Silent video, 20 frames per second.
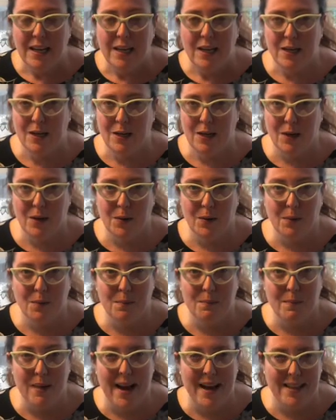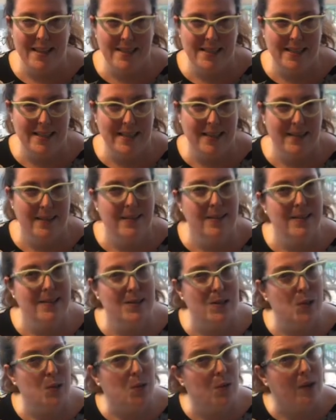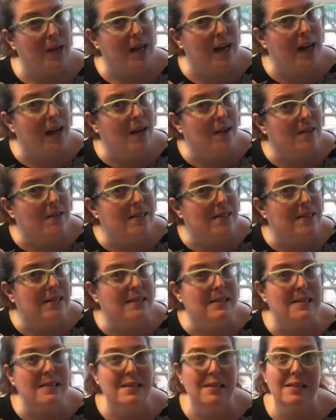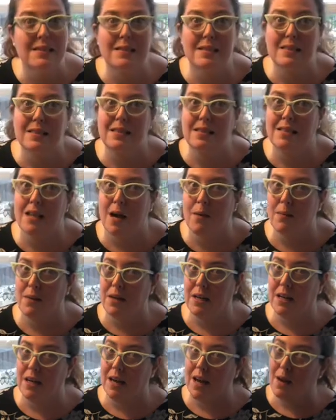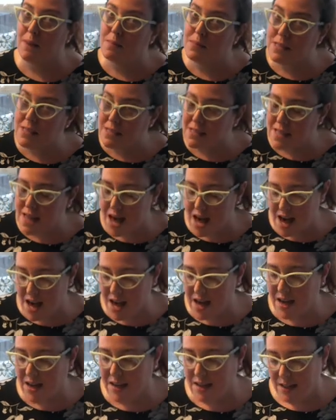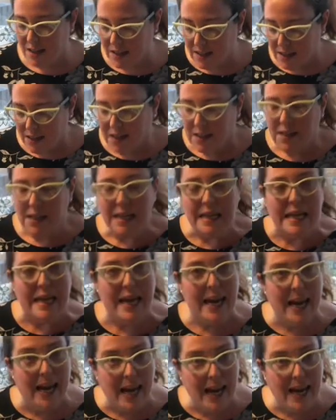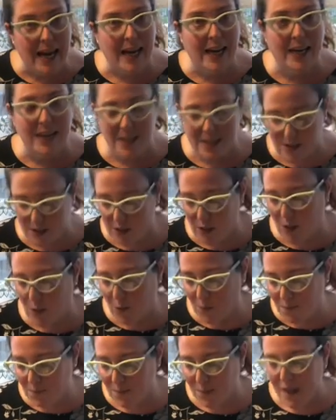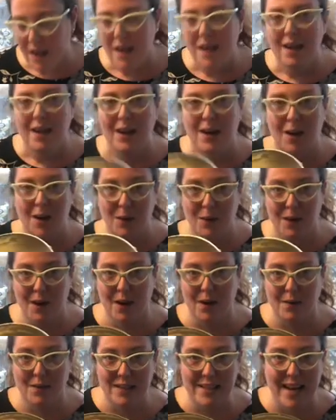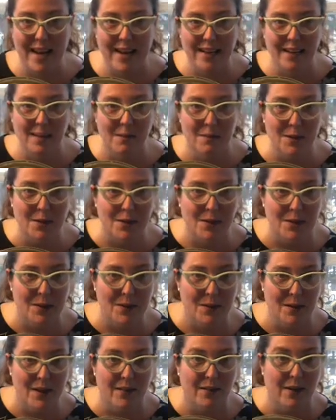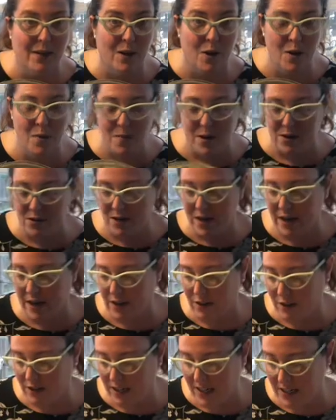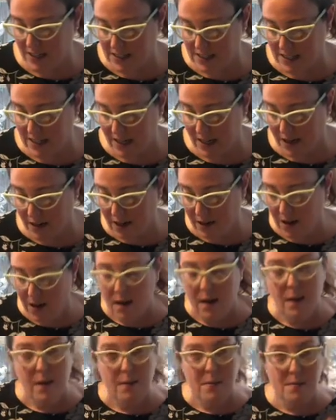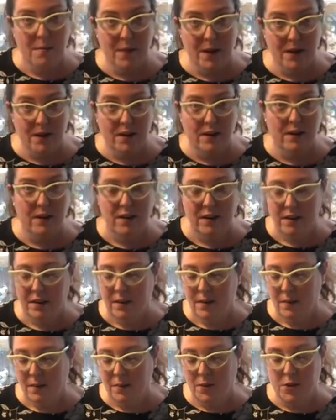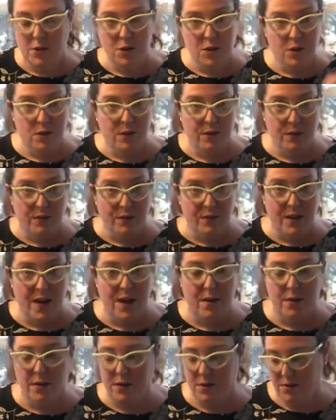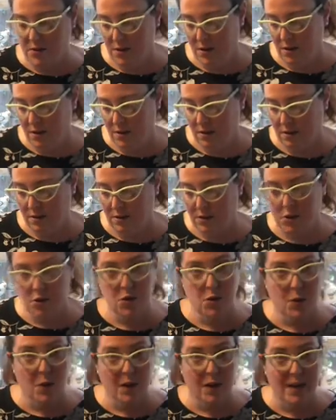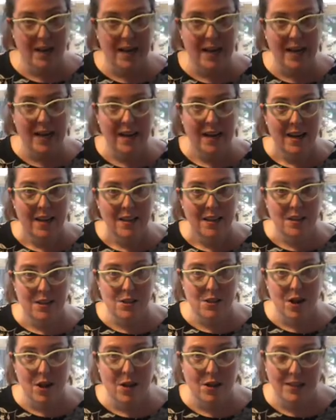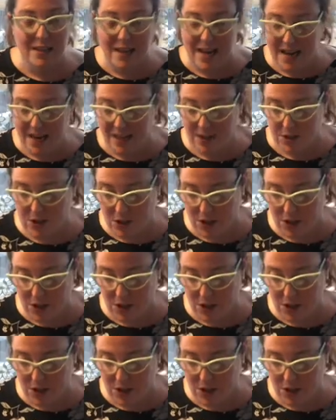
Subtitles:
You know, math skills, 3 ounces. How many cups is that? Yeah. So here we are with take number 2. I've got all my dry ingredients here: the butter, the 2 different flours, the shortening, the salt, and the